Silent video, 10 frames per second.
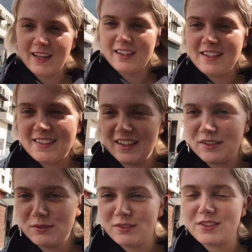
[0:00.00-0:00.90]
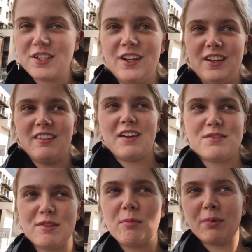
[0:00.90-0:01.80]
heading down to a
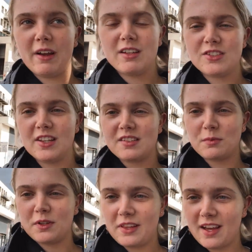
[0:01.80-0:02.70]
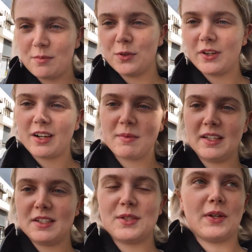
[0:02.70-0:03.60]
footbridge that someone at the airport
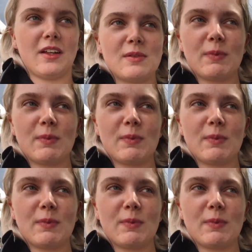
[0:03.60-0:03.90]
recommended to us